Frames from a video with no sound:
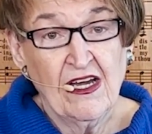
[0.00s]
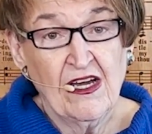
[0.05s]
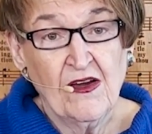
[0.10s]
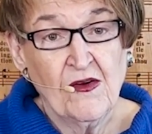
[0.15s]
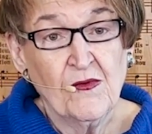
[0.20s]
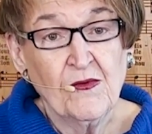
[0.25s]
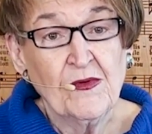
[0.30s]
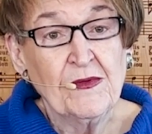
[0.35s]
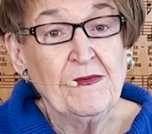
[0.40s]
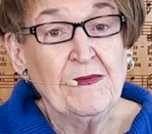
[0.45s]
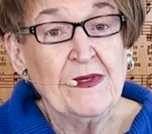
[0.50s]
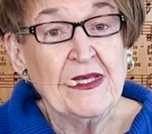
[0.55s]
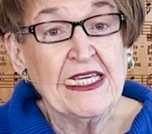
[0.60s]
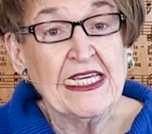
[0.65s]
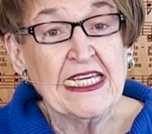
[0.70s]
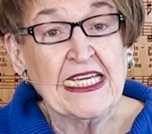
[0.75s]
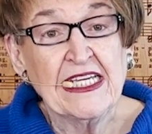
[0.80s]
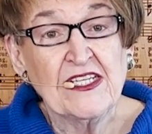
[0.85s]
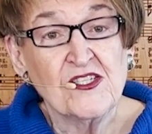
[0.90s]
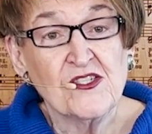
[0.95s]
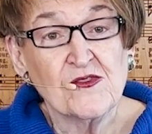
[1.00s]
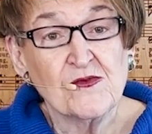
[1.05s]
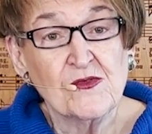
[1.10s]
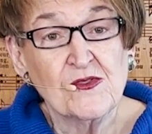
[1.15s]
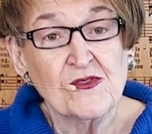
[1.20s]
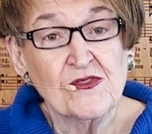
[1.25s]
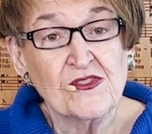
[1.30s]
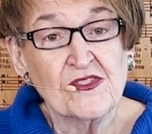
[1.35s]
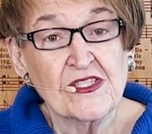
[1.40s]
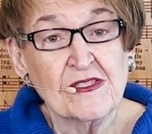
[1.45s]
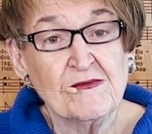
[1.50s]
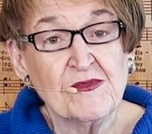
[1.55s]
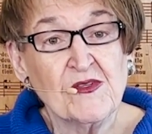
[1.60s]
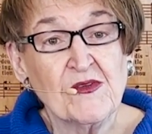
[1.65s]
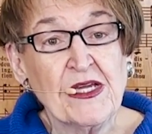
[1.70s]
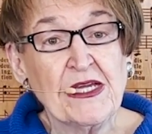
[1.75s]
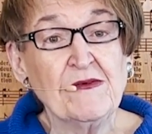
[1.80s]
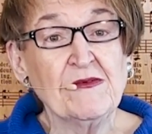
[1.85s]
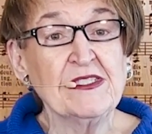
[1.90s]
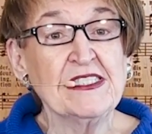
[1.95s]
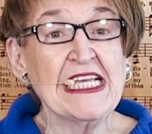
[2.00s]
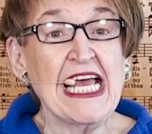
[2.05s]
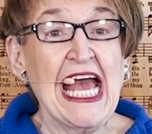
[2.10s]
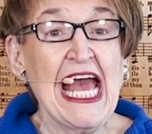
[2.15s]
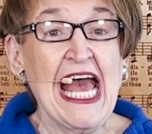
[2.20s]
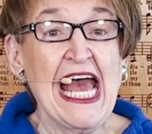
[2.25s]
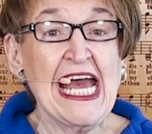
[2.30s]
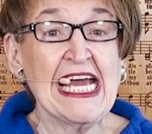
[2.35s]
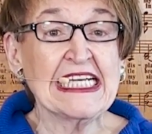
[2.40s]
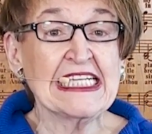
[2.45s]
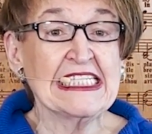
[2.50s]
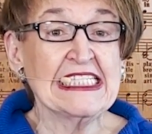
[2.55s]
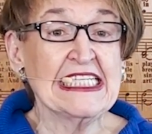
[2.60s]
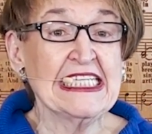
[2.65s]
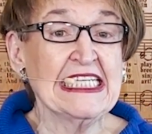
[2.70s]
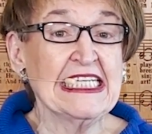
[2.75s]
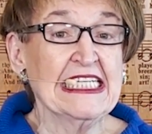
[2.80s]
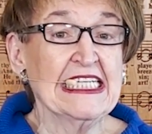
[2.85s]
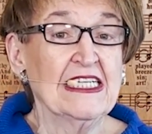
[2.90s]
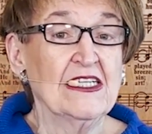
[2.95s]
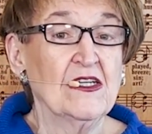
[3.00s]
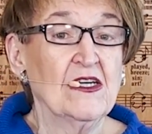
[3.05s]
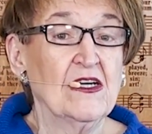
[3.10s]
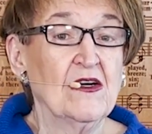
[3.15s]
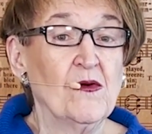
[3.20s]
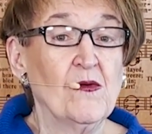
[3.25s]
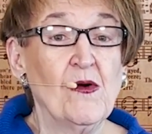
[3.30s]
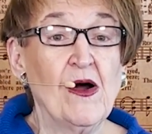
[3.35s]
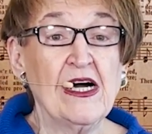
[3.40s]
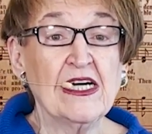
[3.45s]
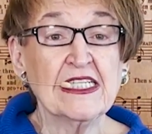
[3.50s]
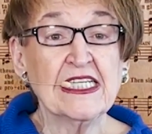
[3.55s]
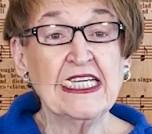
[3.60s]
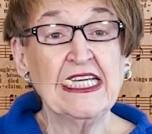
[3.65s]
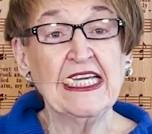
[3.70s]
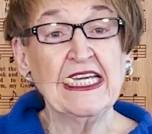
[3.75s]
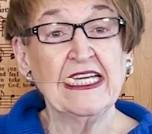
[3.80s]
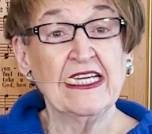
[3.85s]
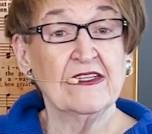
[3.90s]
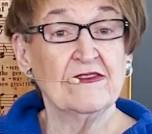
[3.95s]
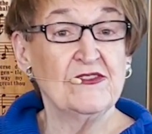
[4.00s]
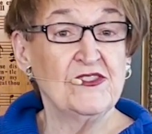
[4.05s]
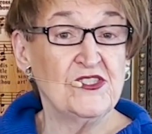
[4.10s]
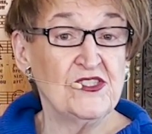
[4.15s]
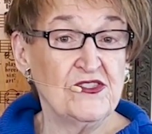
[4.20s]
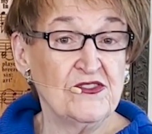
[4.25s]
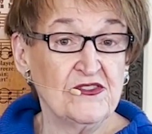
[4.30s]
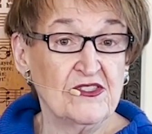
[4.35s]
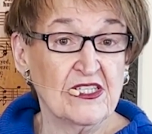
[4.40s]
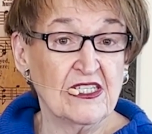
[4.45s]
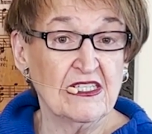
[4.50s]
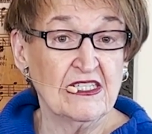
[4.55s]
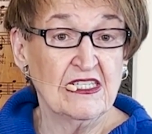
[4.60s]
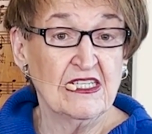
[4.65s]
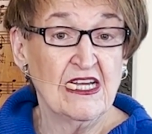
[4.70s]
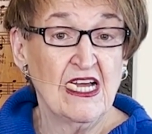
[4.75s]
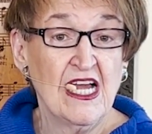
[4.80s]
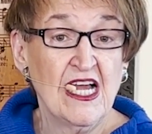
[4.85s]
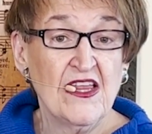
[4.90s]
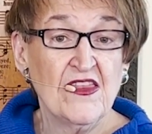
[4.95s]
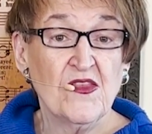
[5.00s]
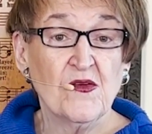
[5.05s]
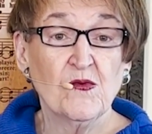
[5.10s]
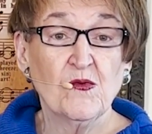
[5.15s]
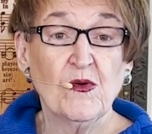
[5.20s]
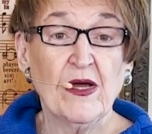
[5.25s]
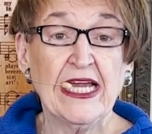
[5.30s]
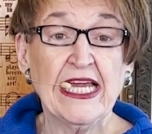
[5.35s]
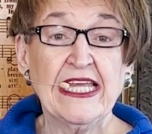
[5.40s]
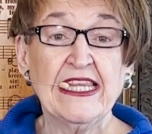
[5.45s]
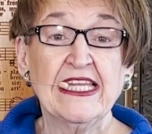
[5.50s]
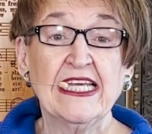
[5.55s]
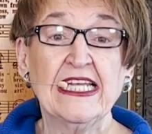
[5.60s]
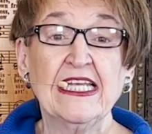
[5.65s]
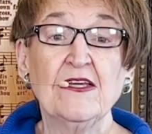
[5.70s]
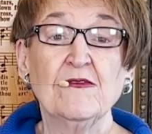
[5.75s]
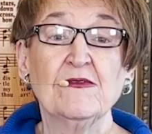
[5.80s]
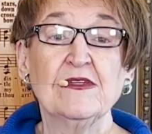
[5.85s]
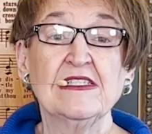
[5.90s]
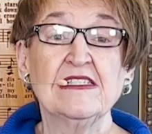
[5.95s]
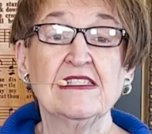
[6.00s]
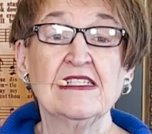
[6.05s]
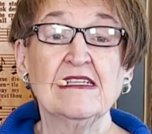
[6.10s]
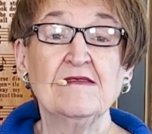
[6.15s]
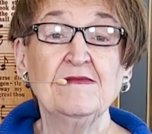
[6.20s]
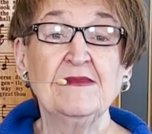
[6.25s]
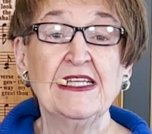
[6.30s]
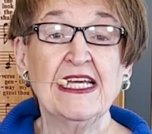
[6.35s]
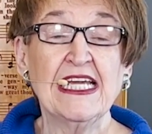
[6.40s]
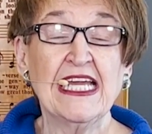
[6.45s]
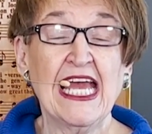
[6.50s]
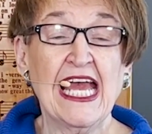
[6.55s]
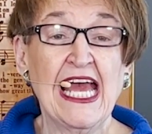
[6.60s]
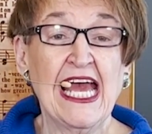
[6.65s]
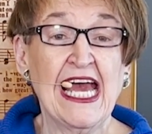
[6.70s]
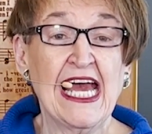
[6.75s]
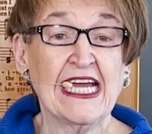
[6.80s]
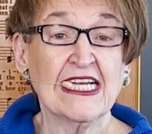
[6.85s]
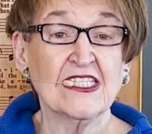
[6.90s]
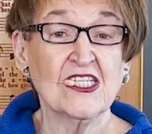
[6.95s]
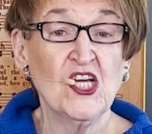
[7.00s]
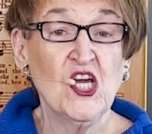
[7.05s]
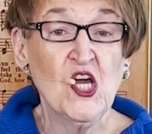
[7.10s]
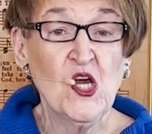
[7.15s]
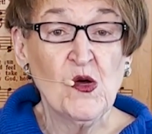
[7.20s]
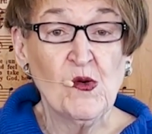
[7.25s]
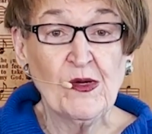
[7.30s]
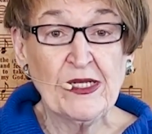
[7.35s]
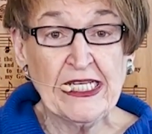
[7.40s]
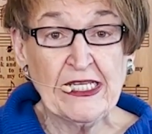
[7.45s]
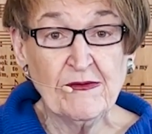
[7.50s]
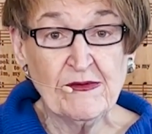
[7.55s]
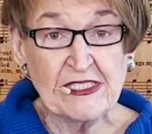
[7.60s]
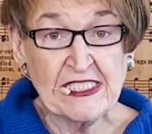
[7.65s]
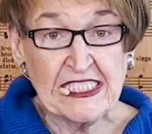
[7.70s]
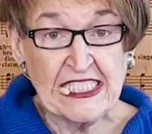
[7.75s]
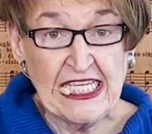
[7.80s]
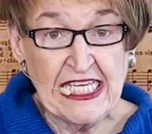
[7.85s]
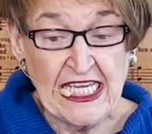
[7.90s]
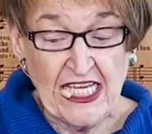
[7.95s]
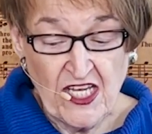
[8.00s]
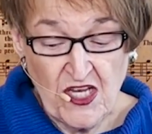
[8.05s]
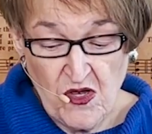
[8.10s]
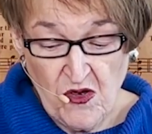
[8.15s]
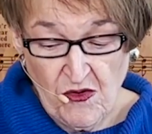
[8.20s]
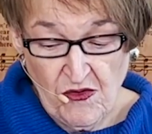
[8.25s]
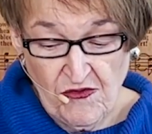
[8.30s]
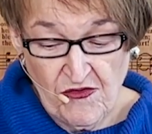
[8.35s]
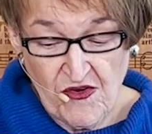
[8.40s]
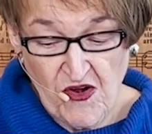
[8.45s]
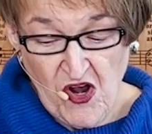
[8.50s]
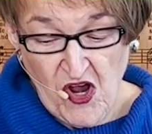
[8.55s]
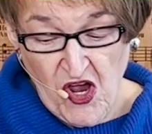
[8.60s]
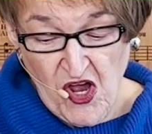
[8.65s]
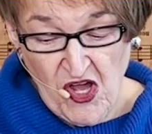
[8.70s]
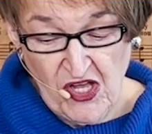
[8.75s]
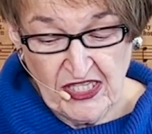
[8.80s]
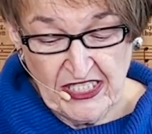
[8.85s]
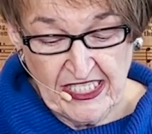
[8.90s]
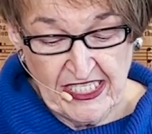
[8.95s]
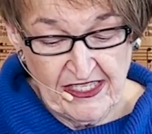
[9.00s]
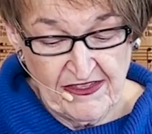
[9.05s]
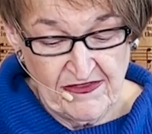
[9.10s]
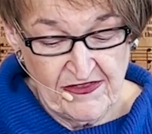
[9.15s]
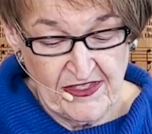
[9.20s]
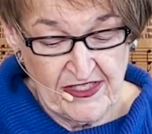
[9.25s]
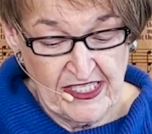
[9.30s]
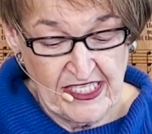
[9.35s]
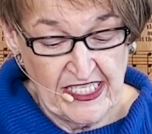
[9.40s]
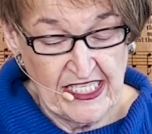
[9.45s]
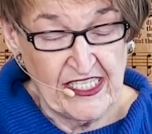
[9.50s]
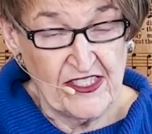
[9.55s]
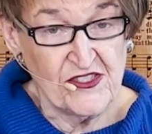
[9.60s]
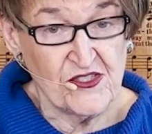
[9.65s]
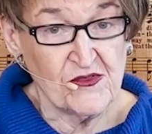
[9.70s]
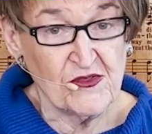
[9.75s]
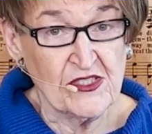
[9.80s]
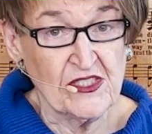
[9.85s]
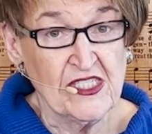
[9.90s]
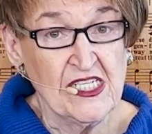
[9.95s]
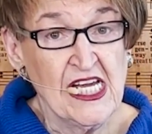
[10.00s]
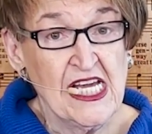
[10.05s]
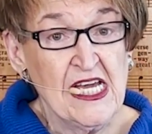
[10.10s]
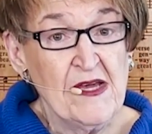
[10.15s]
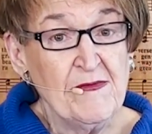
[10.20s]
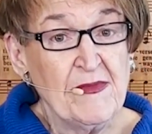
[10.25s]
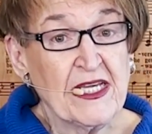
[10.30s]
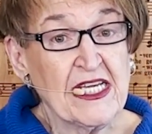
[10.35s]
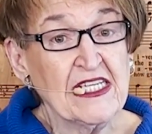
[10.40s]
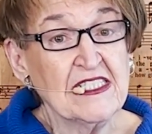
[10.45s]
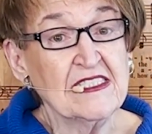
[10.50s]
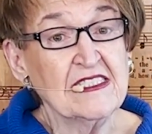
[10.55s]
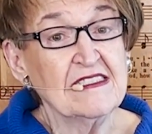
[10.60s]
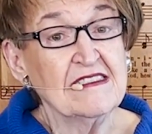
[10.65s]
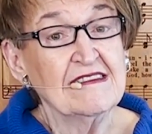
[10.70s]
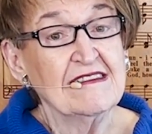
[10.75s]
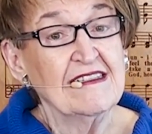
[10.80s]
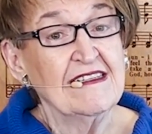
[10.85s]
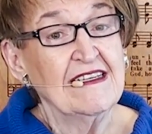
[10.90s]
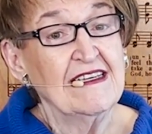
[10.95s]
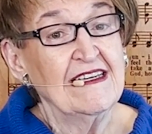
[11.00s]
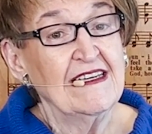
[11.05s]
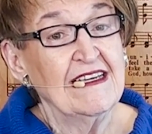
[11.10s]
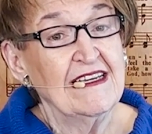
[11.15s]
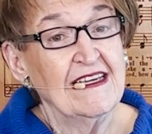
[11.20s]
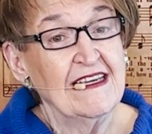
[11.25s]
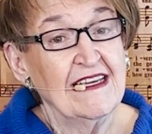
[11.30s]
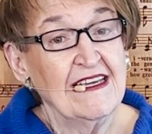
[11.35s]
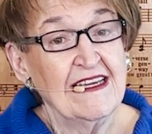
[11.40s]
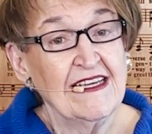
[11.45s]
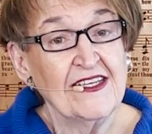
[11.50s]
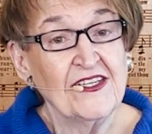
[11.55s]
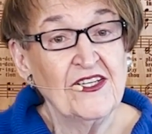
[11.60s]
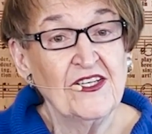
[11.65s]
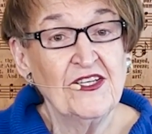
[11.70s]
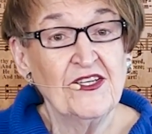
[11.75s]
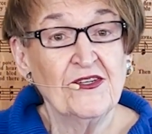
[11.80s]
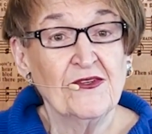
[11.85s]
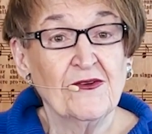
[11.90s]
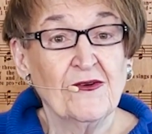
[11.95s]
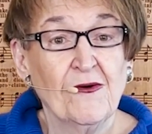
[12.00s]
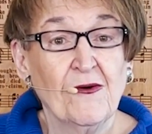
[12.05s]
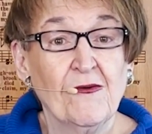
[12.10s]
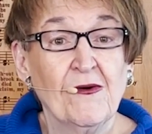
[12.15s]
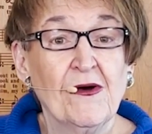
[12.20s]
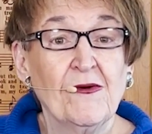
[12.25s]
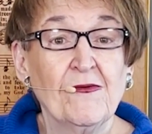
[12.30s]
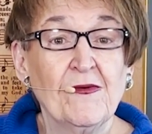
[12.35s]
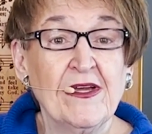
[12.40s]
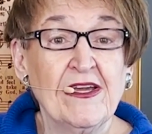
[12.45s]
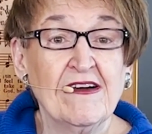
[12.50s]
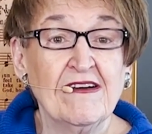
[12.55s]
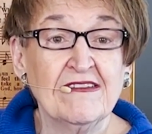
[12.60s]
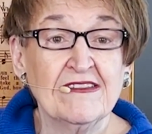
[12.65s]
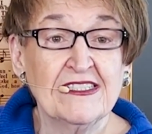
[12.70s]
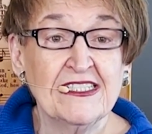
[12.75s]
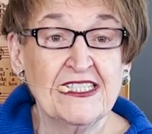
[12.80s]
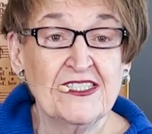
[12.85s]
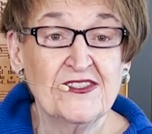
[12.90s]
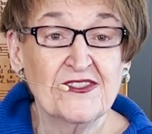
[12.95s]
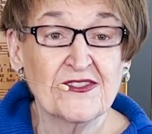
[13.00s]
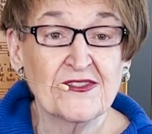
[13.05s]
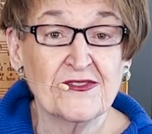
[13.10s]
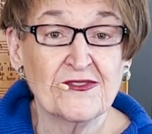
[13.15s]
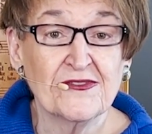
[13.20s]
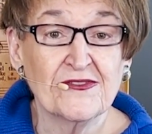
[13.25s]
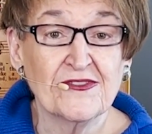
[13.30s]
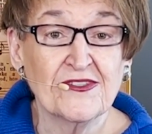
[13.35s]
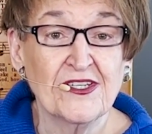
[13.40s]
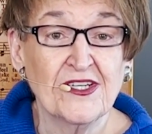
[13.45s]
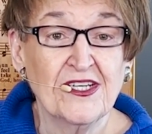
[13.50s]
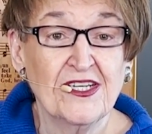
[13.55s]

would be in Jerusalem. So he was acting while king of Judah the way that he would someday act when he was king over all of Israel, because he knew what we all need to learn.